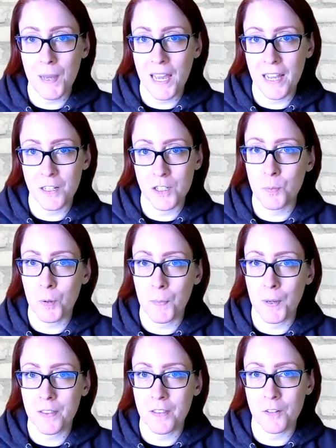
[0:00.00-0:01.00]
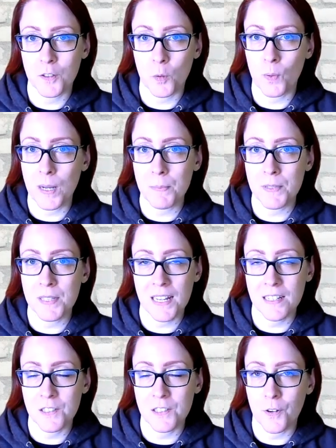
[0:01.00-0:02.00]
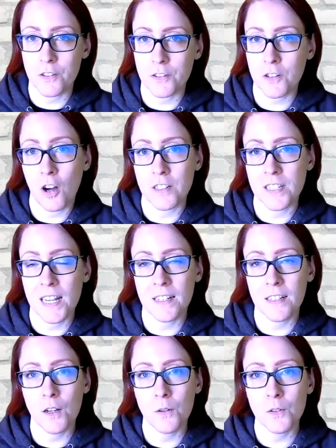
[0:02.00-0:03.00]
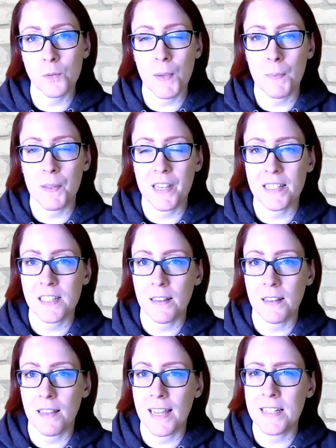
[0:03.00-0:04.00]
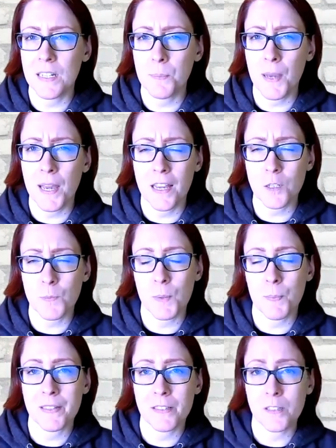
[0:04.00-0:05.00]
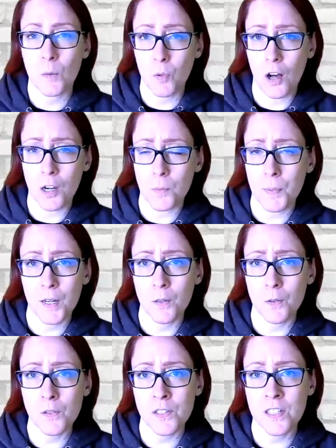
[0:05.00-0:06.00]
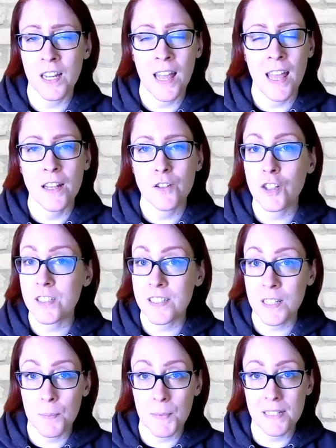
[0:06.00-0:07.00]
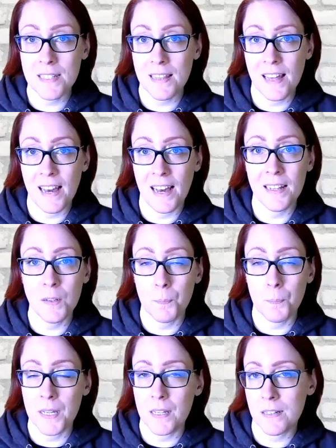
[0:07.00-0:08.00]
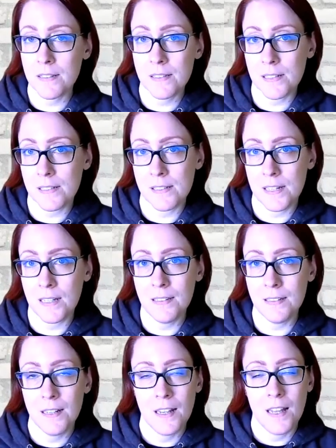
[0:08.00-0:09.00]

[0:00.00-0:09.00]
page per month on your website as far as content goes, maybe that's a landing page, maybe it's a blog post, just commit to that, be consistent.